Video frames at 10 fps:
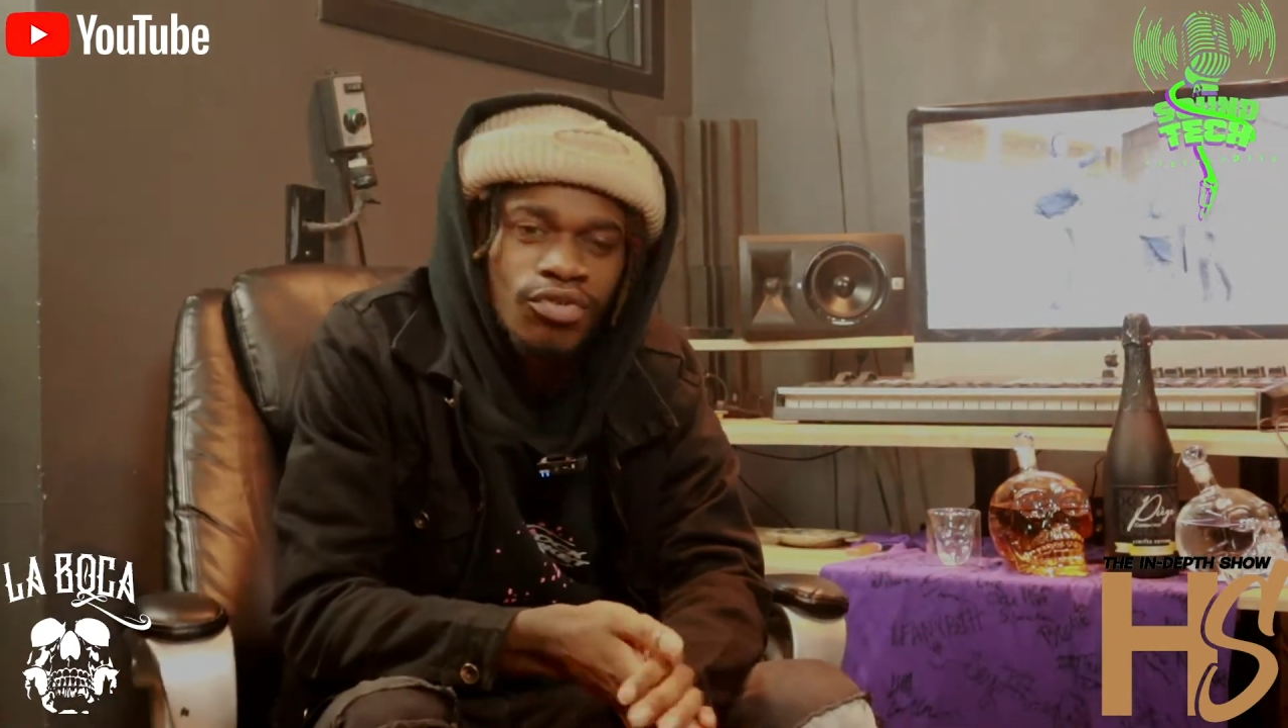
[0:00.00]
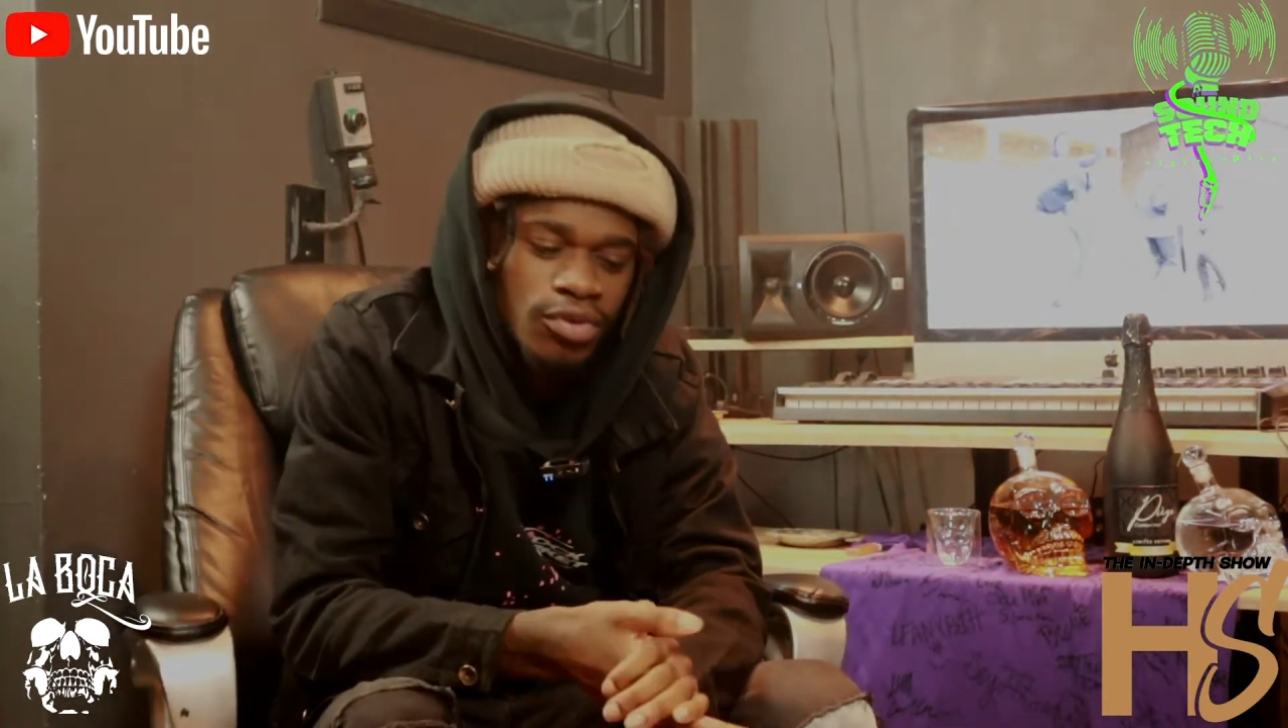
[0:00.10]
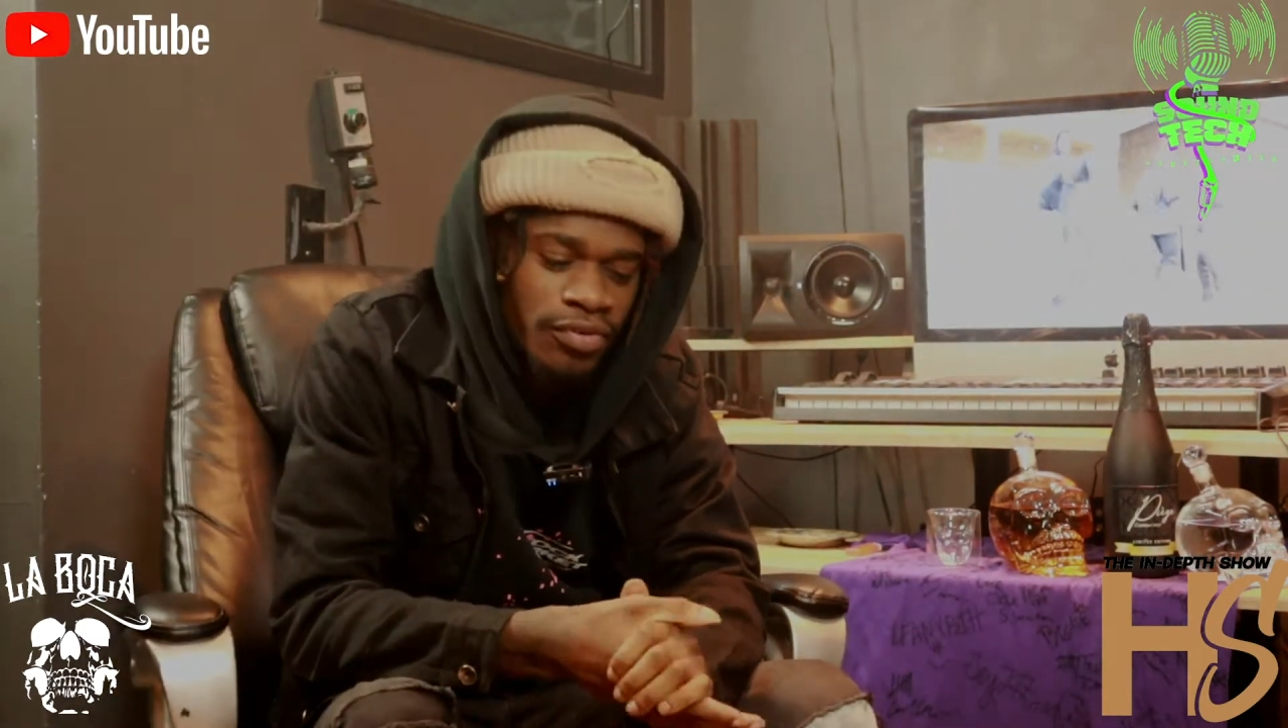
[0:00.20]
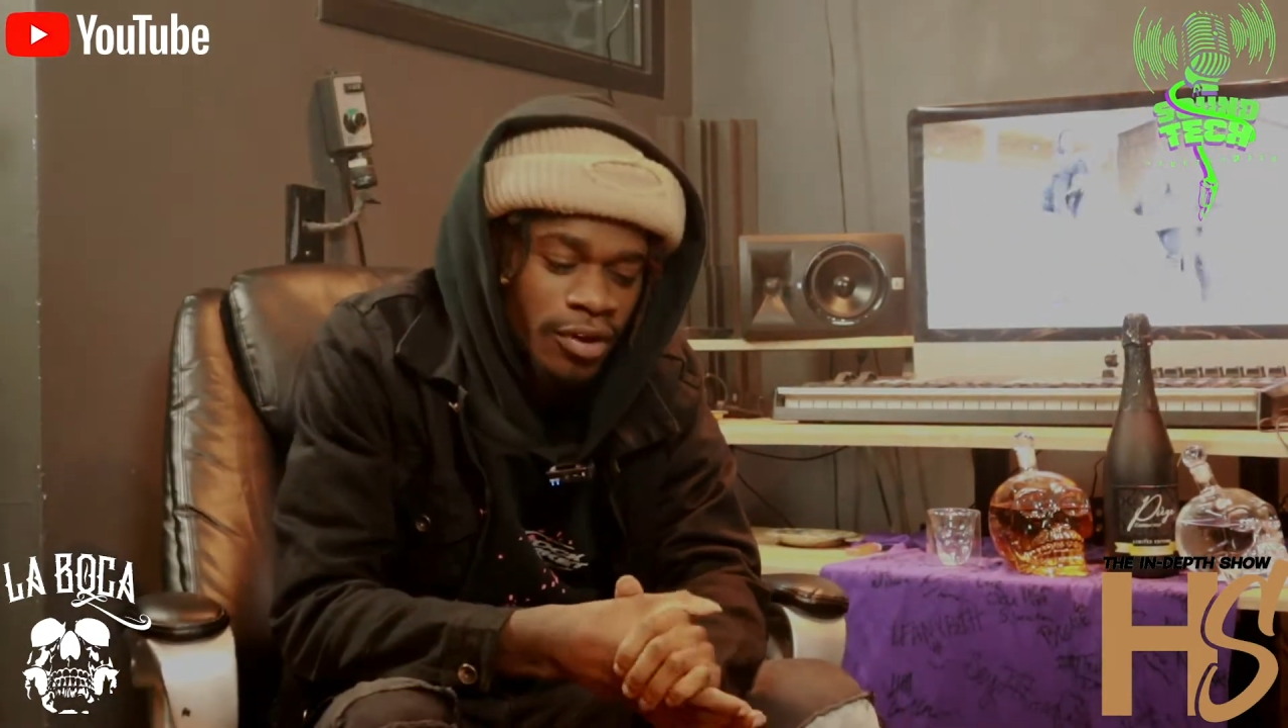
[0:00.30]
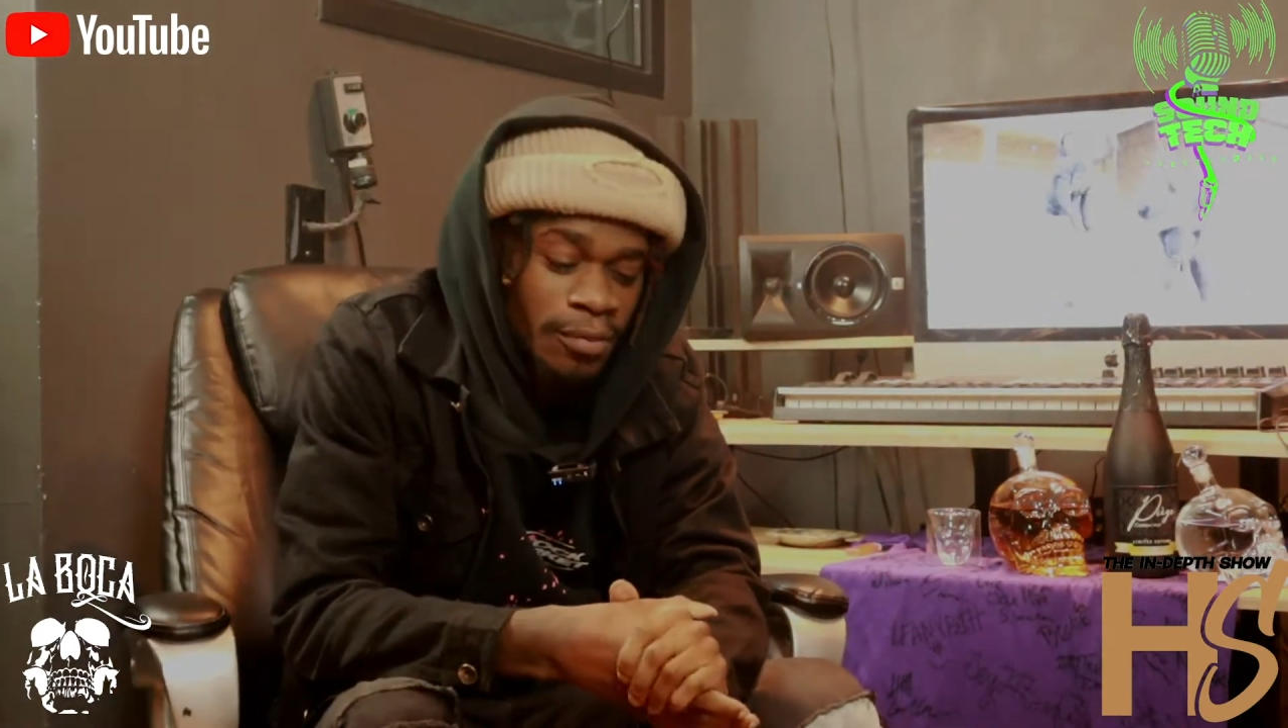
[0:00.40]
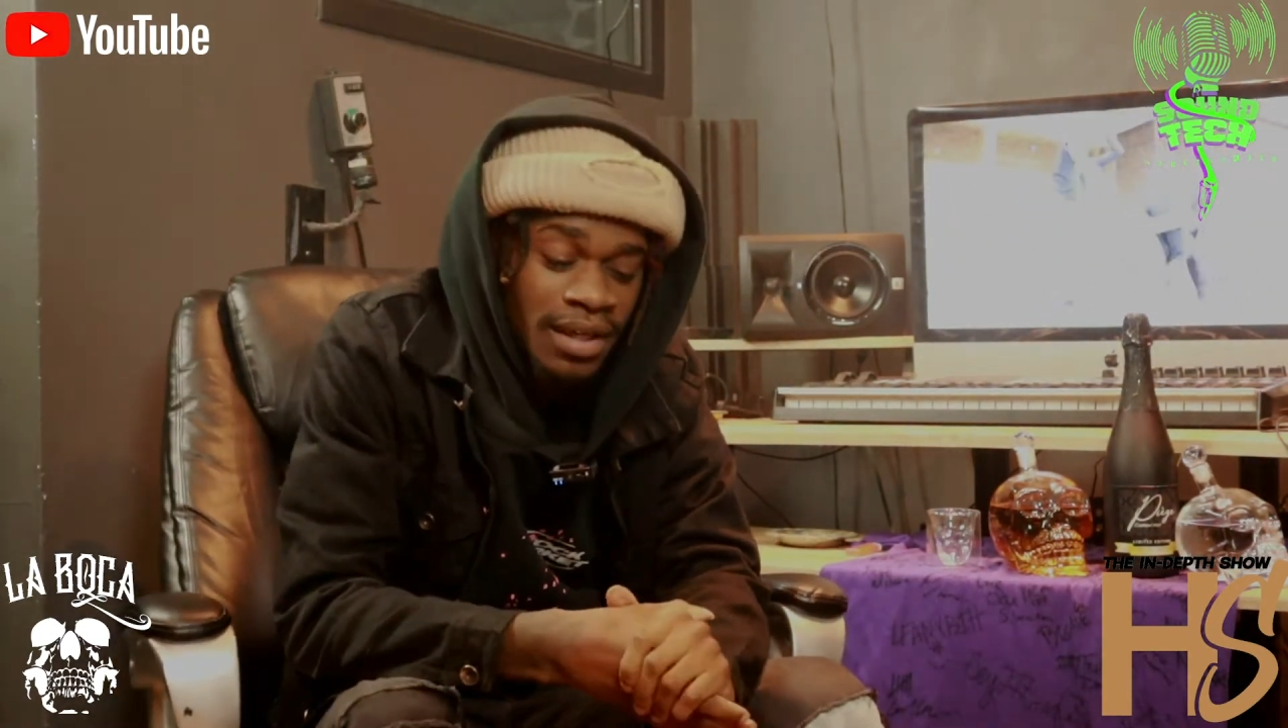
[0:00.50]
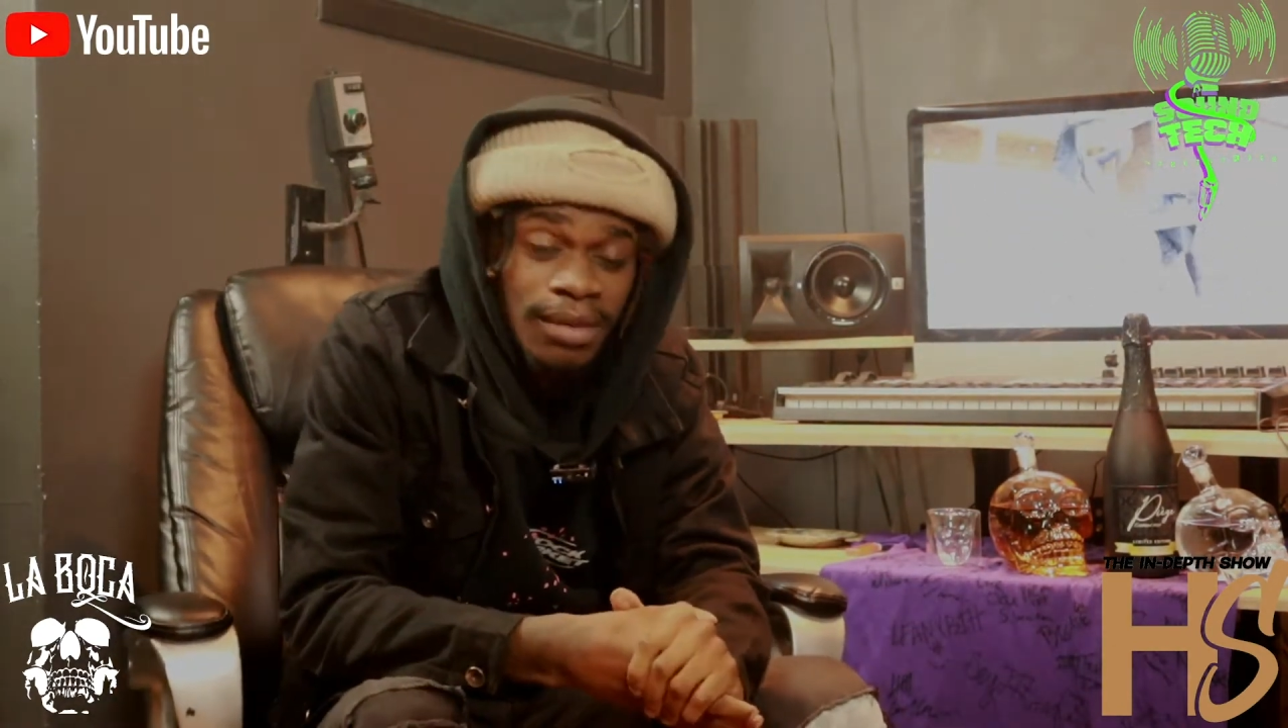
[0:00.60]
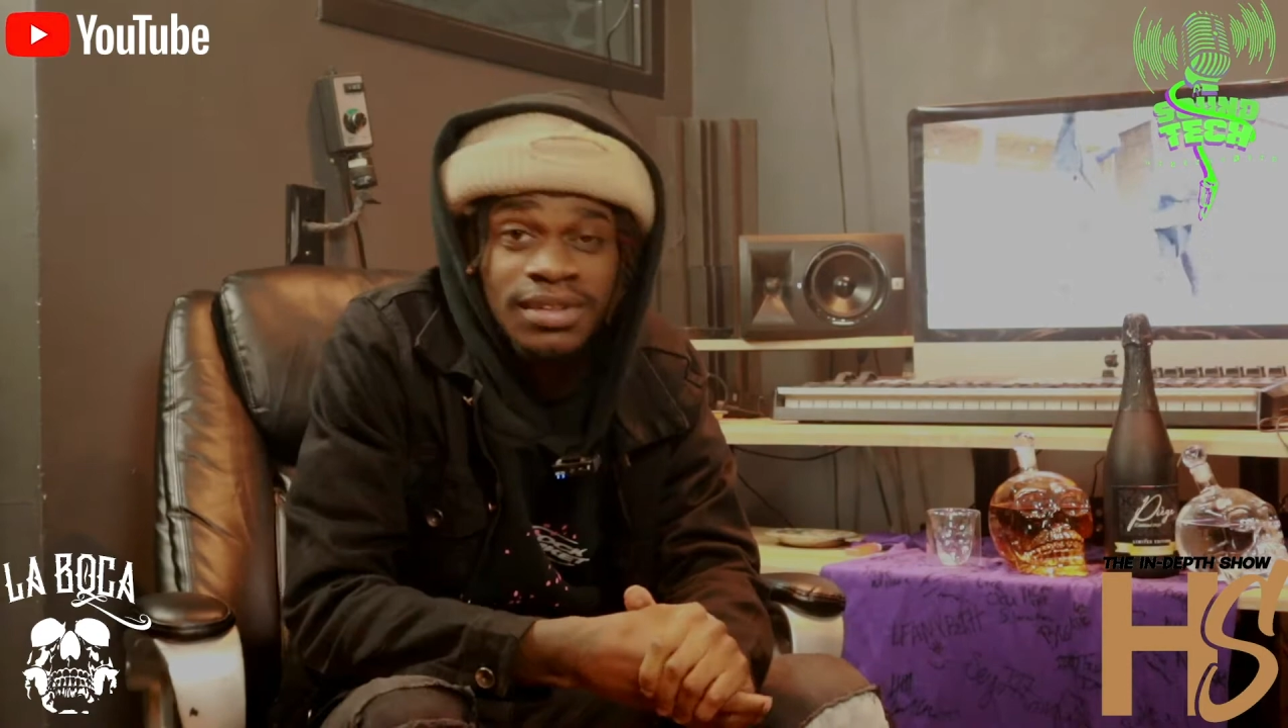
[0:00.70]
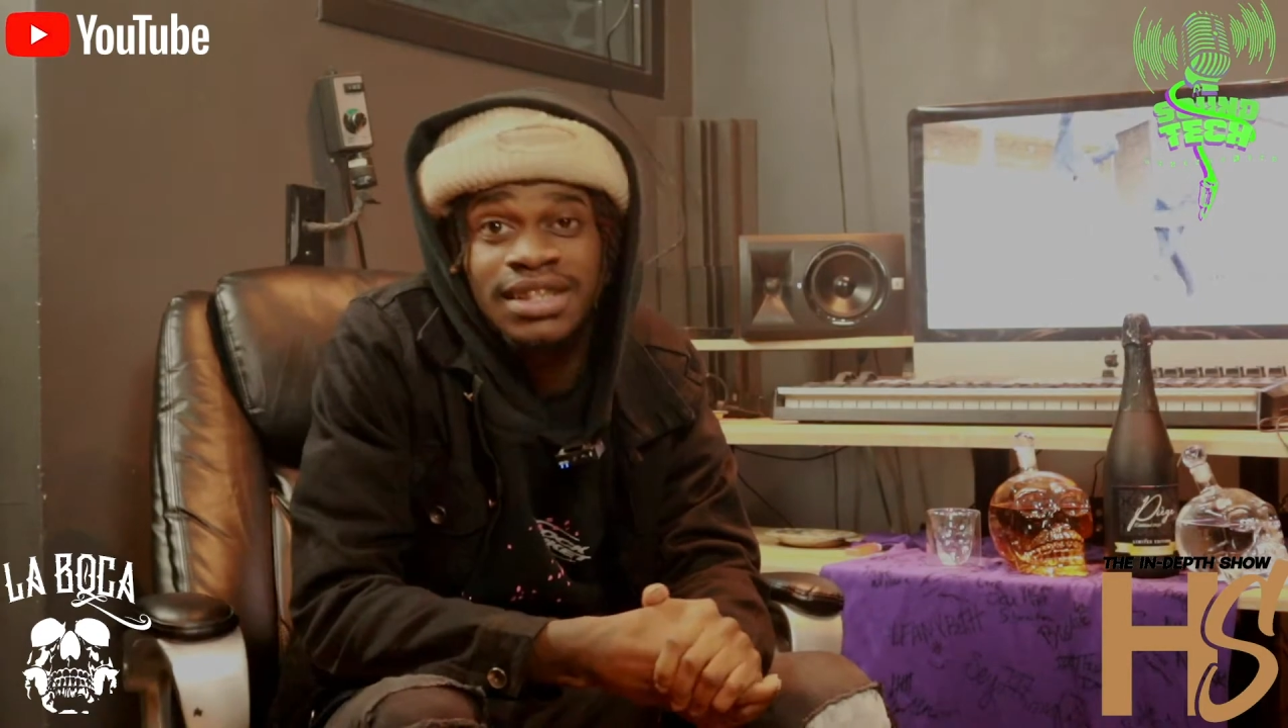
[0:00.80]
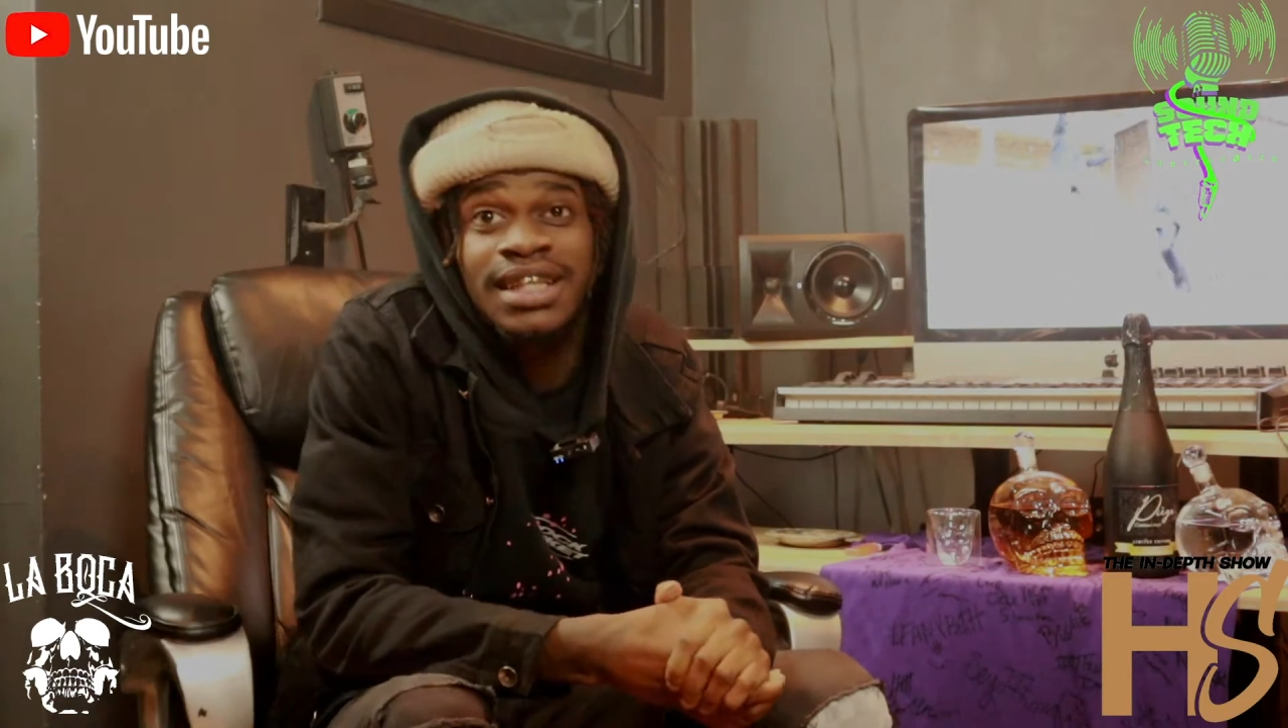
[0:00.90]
You feel me? I'm just